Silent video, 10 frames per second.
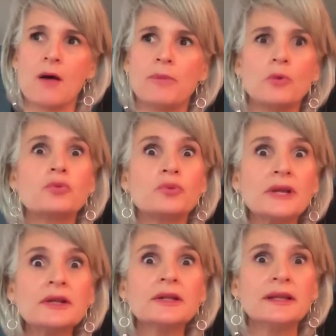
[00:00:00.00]
but
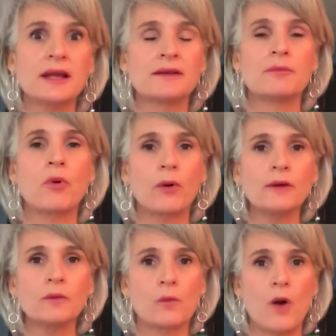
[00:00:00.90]
really an
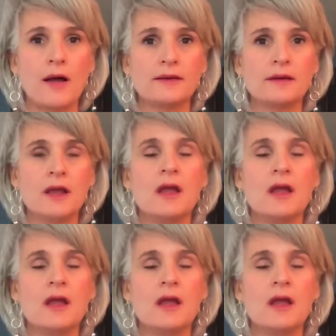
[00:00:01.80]
important one